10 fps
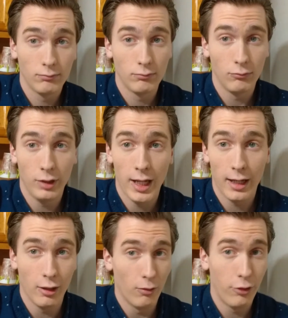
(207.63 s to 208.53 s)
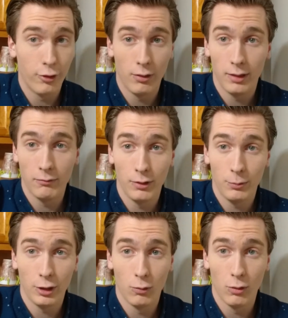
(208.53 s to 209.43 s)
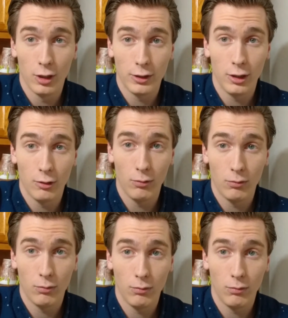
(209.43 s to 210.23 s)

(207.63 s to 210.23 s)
we got to go through it when we don't want to.